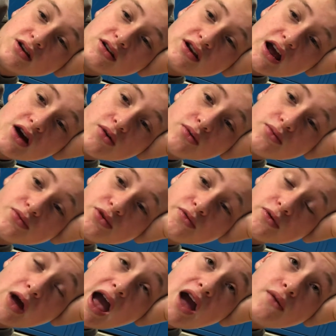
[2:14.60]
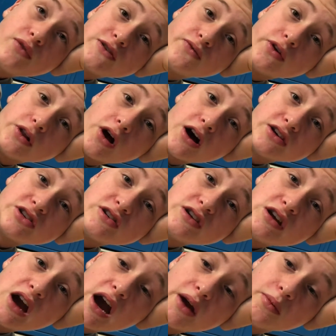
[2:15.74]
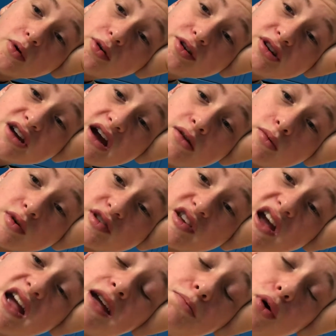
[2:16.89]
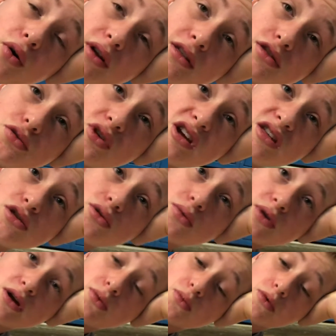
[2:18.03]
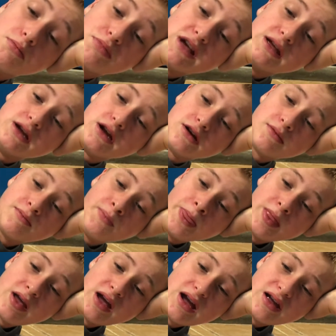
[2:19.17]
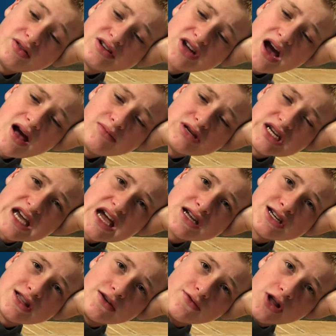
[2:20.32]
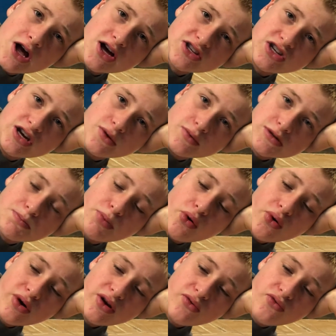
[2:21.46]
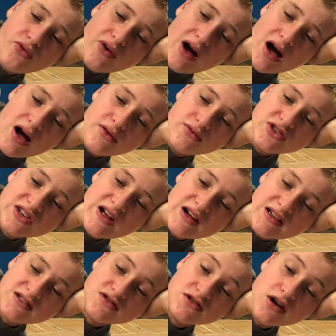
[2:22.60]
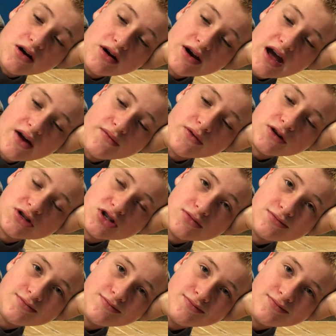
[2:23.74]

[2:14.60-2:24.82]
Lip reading: Now, the average velocity I rolled it at was 8.33 repeating, and the time to get to the velocity was 0.5 seconds on average.